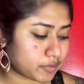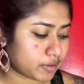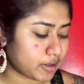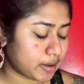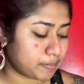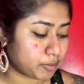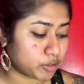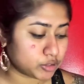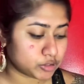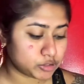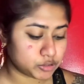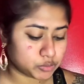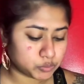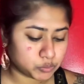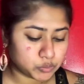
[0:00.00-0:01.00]
I'm gonna
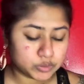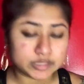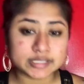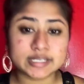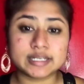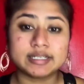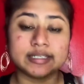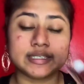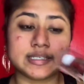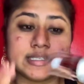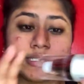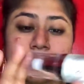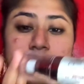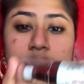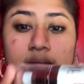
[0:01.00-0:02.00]
use
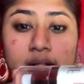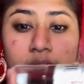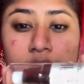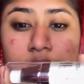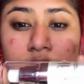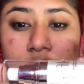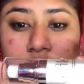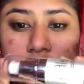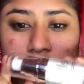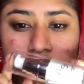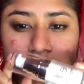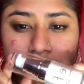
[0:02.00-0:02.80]
this e.l.f.